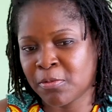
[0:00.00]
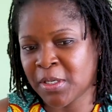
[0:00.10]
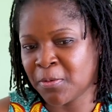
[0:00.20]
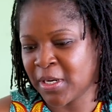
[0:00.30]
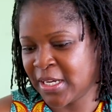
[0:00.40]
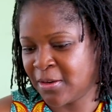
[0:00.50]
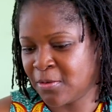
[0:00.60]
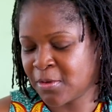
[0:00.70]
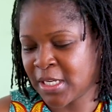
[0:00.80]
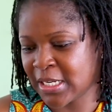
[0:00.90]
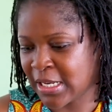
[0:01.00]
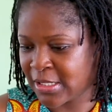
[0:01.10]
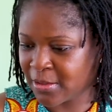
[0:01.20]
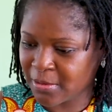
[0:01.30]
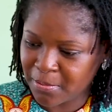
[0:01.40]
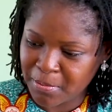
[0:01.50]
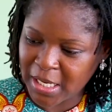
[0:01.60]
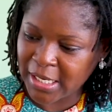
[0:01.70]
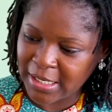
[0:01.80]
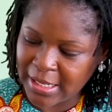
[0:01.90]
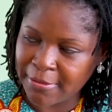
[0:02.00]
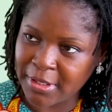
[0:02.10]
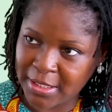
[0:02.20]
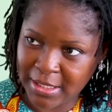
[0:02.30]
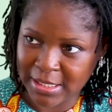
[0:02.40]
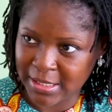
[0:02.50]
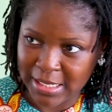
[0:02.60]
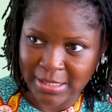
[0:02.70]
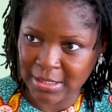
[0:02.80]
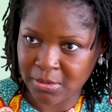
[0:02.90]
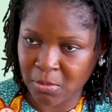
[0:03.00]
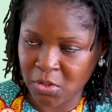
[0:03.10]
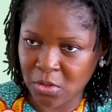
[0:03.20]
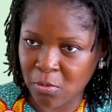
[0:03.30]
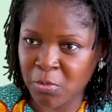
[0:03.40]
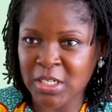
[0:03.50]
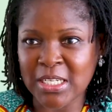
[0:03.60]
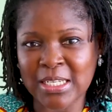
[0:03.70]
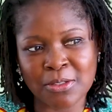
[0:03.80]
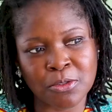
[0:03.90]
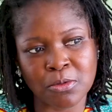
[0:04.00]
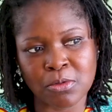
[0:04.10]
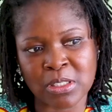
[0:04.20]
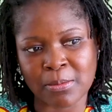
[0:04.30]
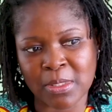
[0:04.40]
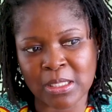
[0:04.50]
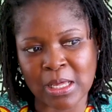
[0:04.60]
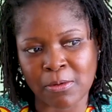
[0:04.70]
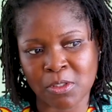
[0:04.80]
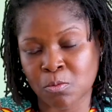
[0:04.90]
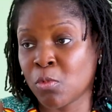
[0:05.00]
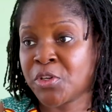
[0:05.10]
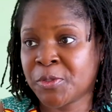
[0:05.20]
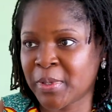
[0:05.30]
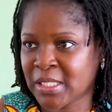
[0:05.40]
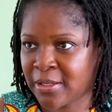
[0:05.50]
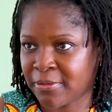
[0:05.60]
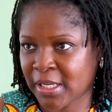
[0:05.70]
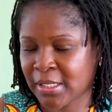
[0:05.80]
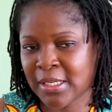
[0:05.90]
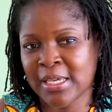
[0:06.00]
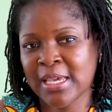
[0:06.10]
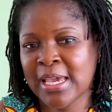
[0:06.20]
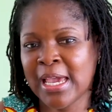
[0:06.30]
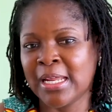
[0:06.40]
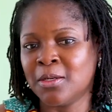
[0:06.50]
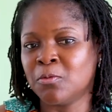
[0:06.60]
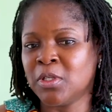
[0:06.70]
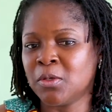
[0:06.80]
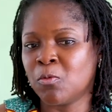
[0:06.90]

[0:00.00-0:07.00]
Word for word: we were looking at making everything that is possible, we needed to do something that was more specific. and we